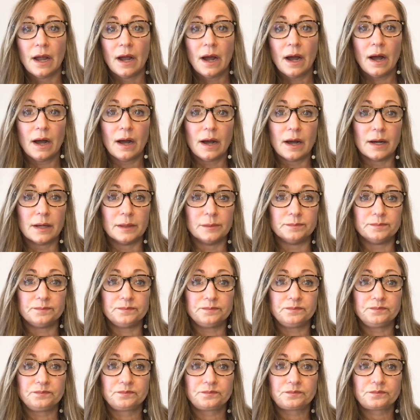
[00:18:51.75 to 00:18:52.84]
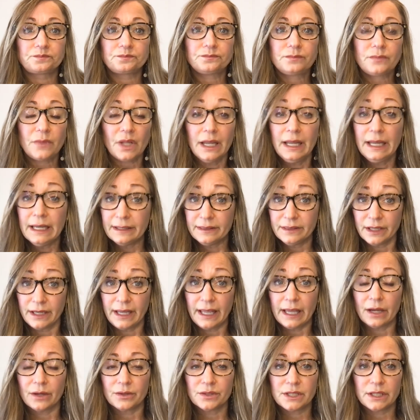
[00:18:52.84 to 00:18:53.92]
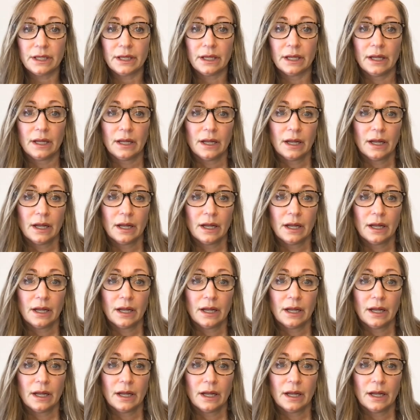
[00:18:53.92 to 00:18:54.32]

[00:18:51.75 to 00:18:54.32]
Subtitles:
in the county.